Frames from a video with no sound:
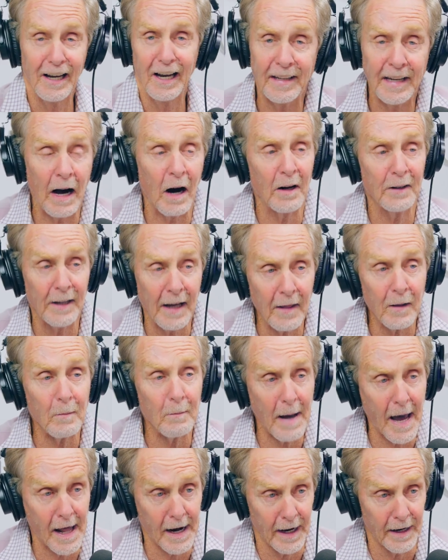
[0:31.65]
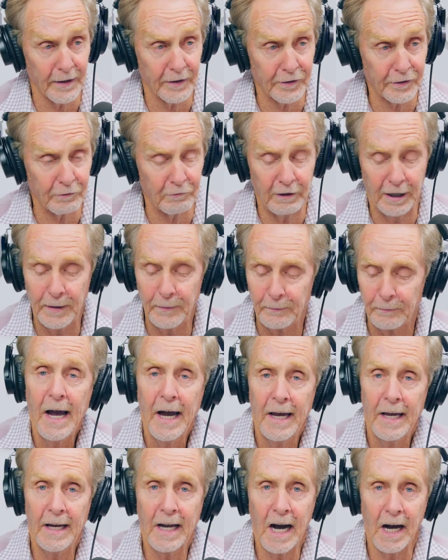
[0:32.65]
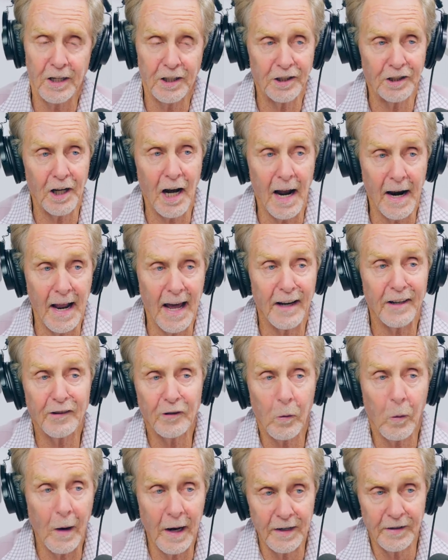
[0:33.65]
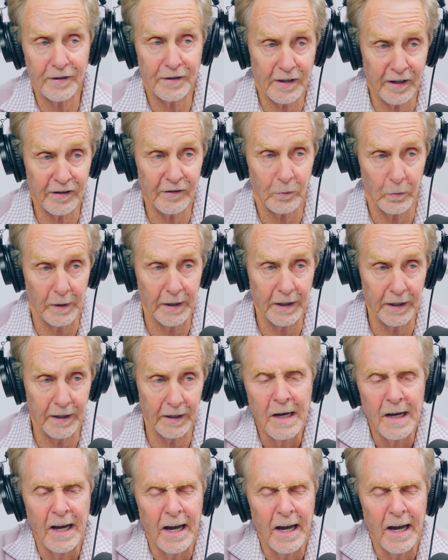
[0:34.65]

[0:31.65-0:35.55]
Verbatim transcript: Now, yeah. another man on the street, he got shot at twice this week.